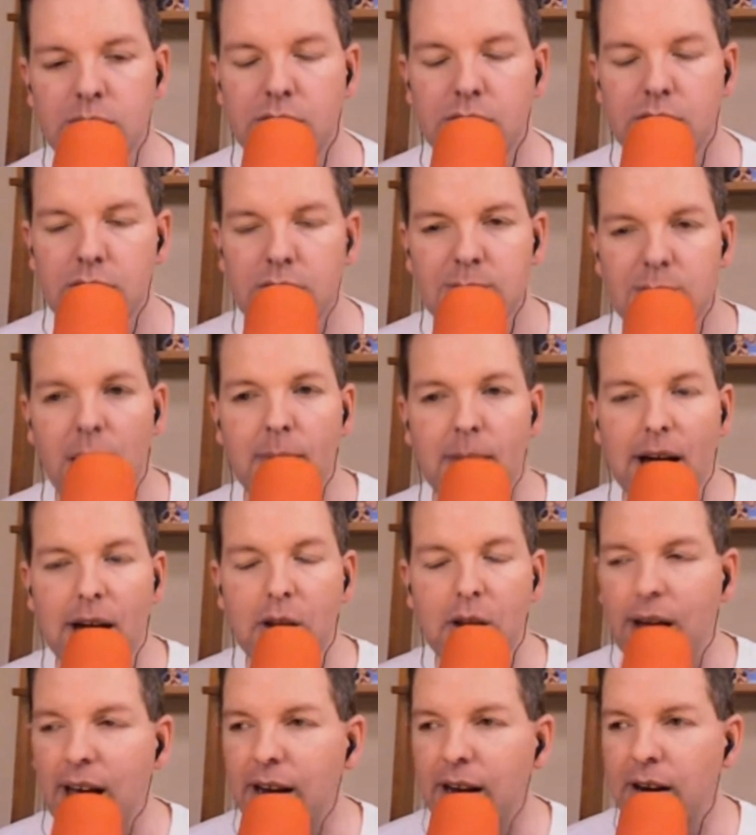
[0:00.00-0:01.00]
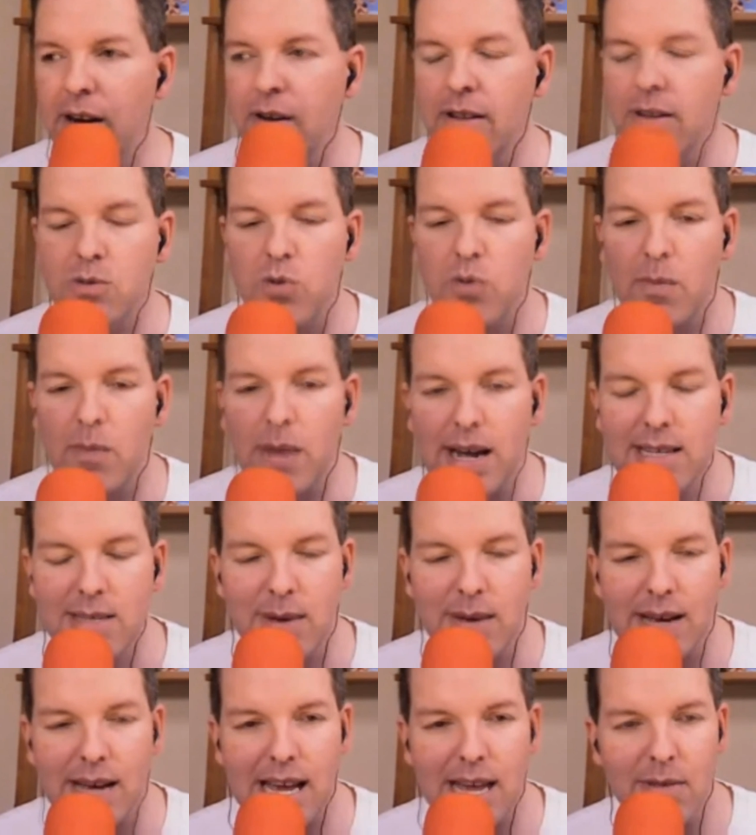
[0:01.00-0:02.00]
to do the spa. By the way, I don't know. This reminds
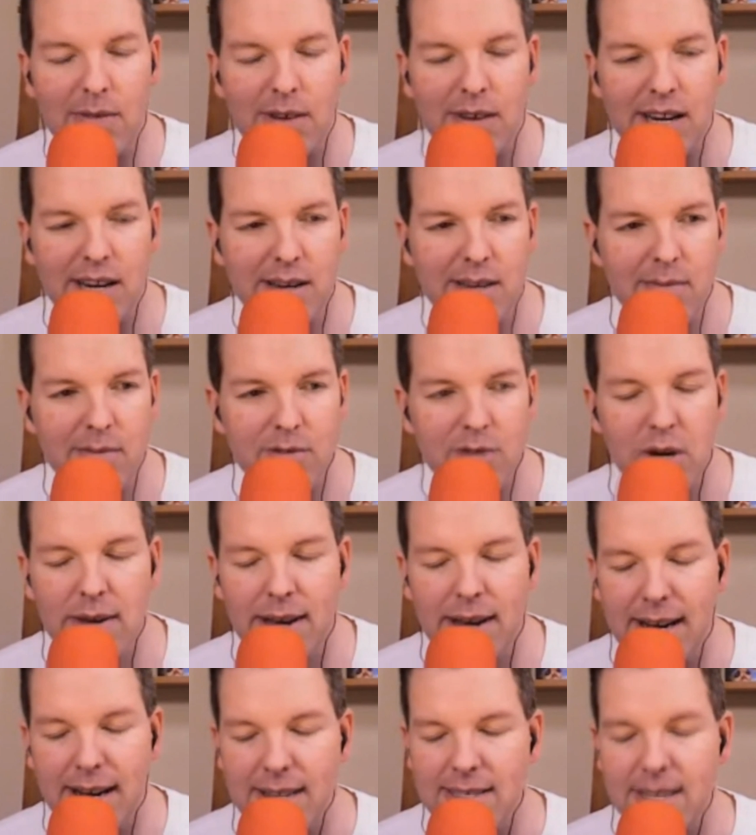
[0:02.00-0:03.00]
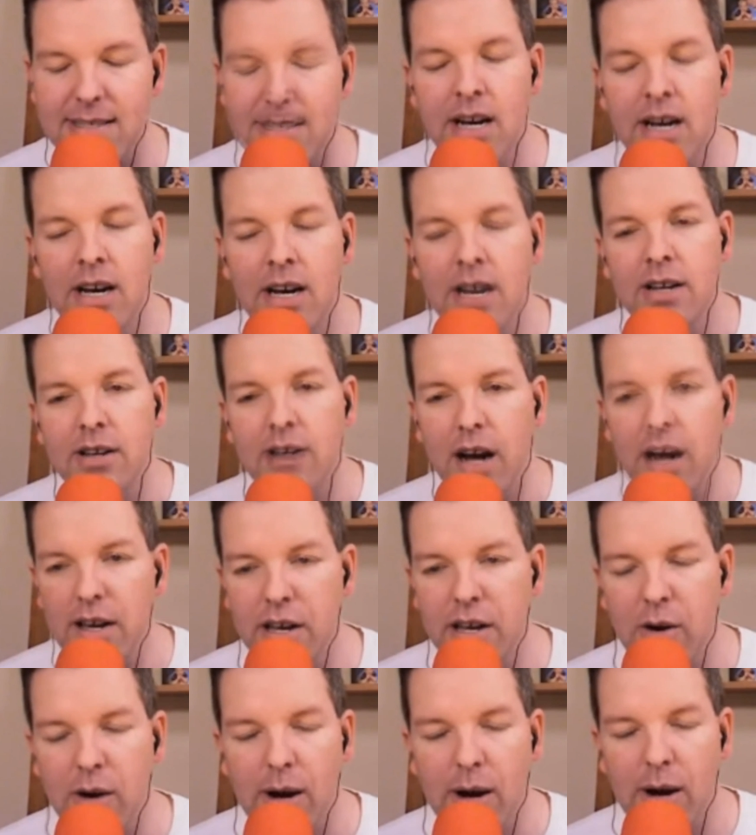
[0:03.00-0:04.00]
me. I can't believe I didn't even show you guys this. I
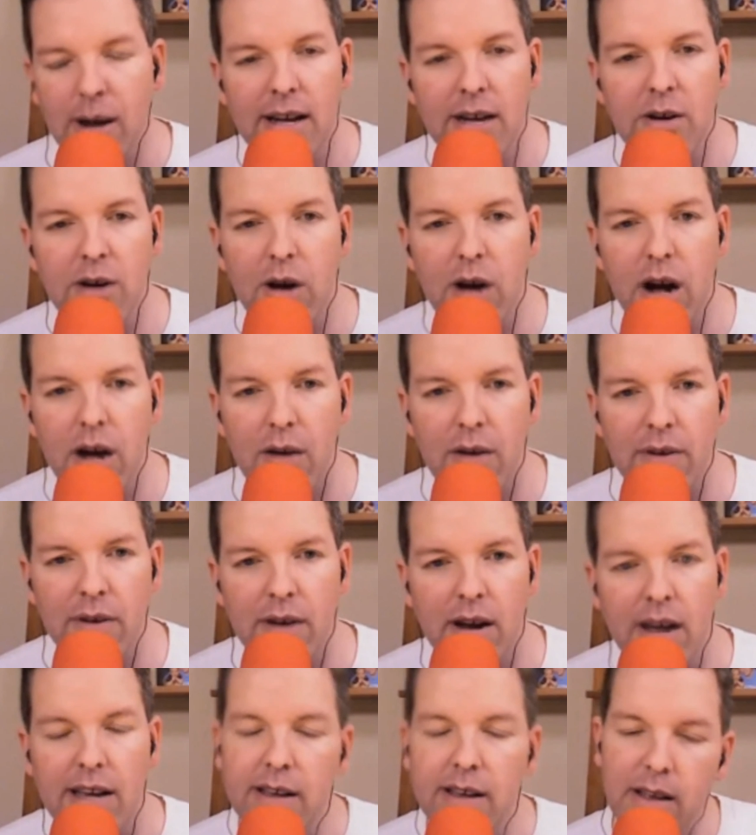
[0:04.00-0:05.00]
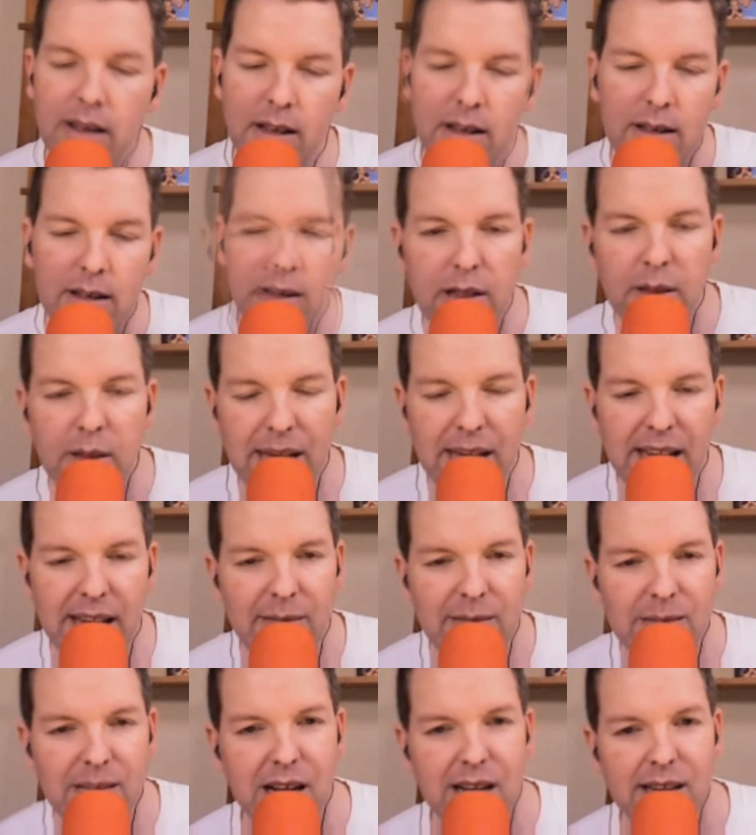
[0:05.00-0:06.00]
don't often. In the
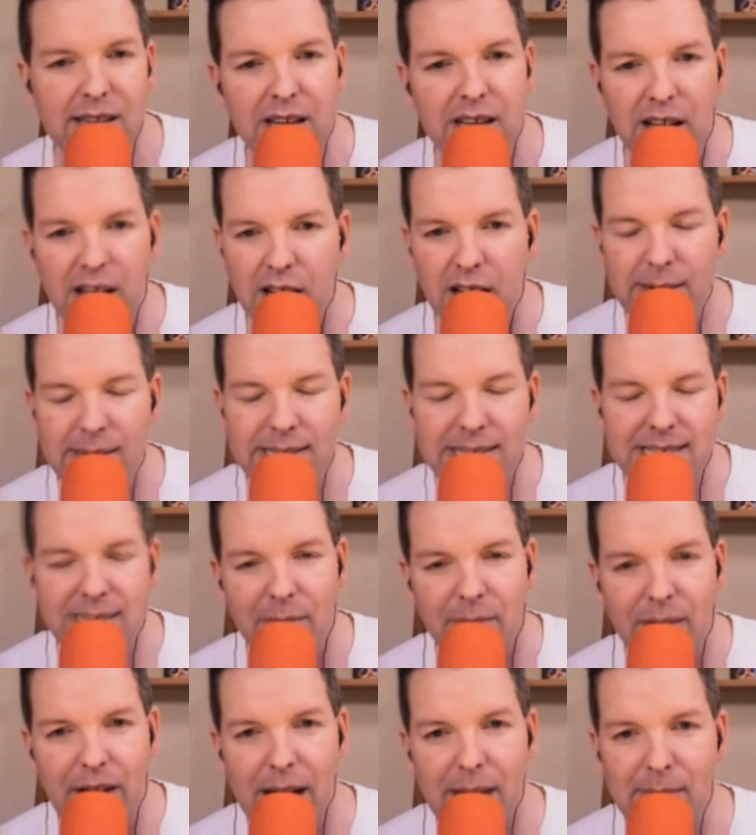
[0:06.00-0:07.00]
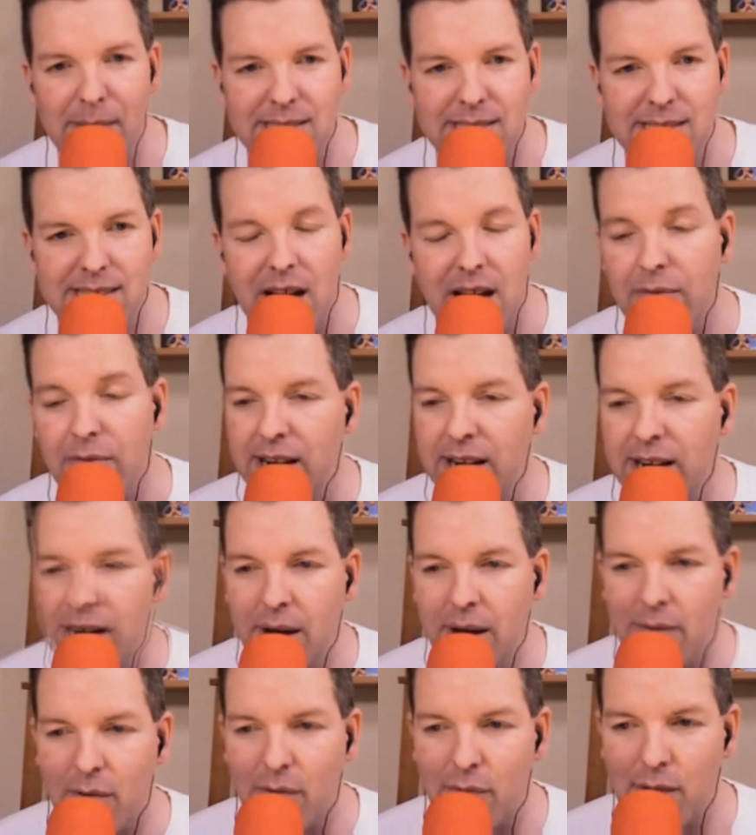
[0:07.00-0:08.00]
beginning of Slot Talk, I always said some fabulous outfit. I don't
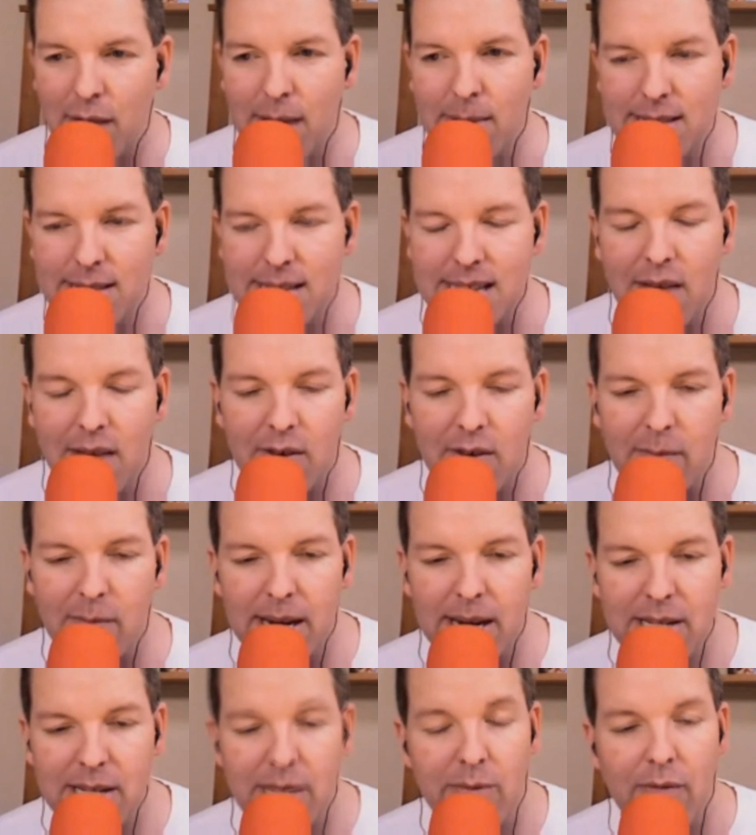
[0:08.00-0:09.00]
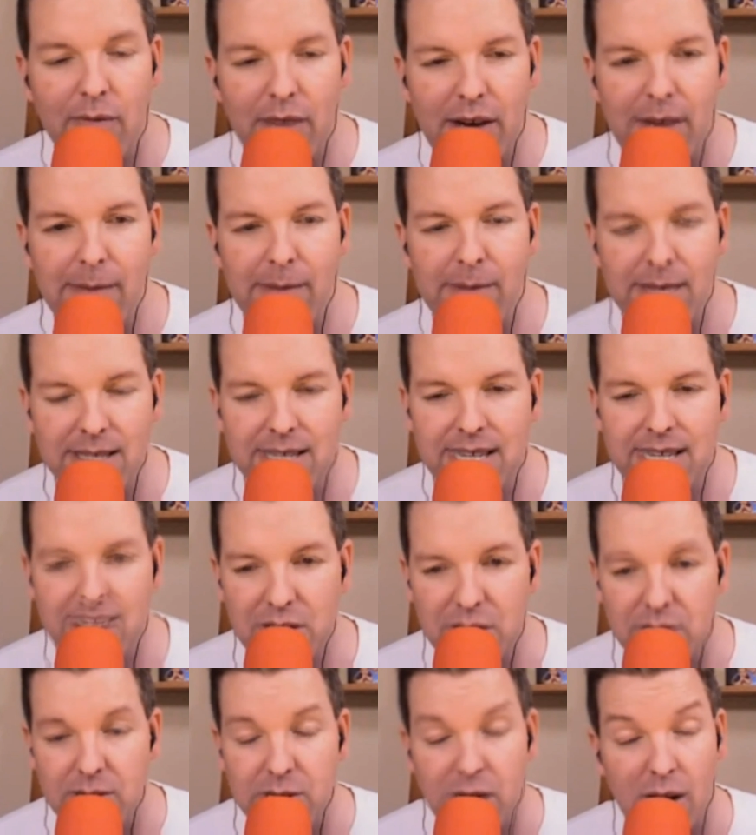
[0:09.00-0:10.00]
have a fabulous outfit, but I do have a fabulous
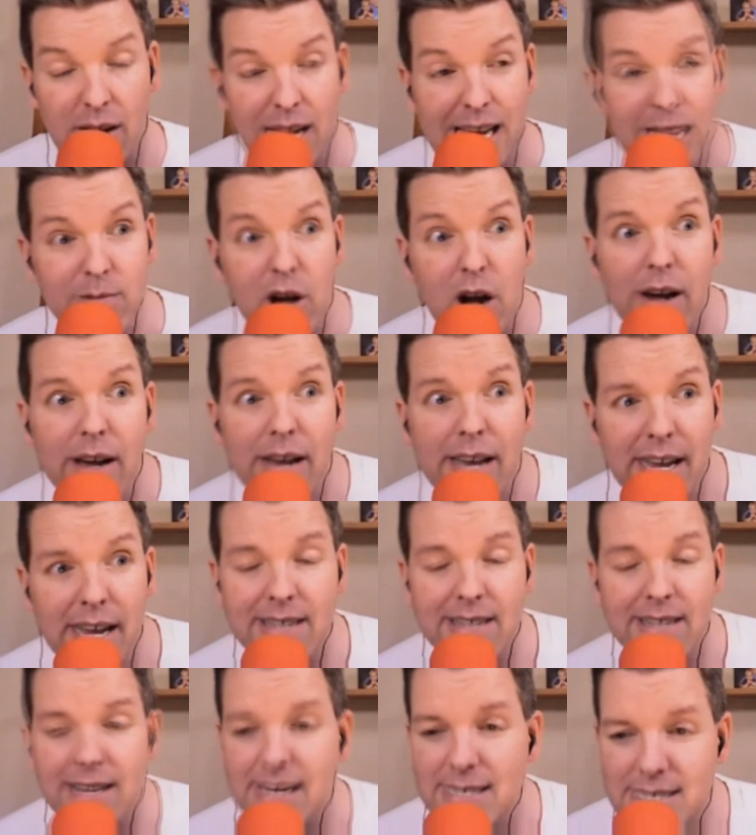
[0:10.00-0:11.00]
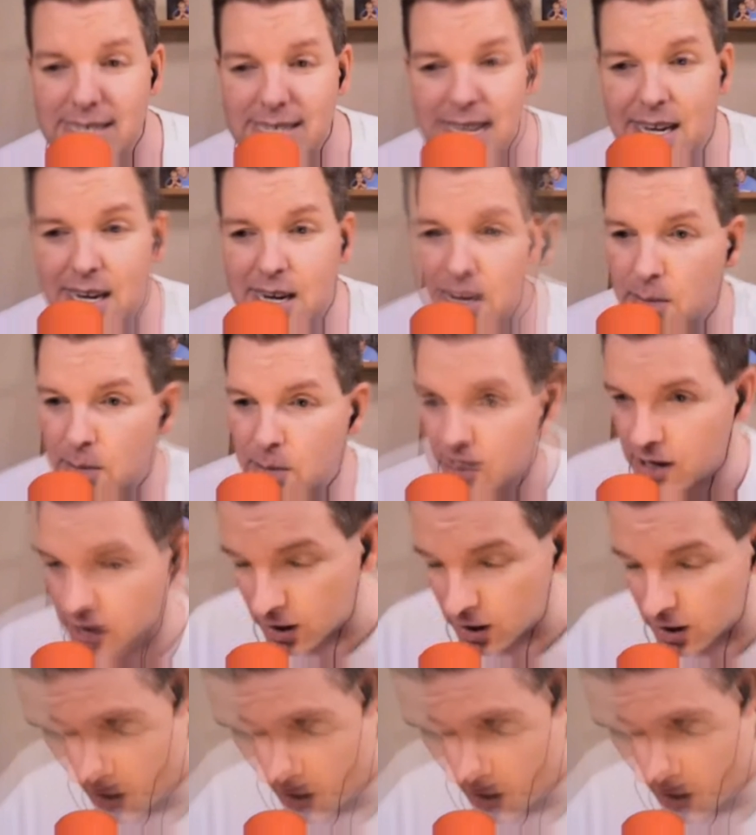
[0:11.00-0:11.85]
T-shirt. So I'll keep talking as I stand up here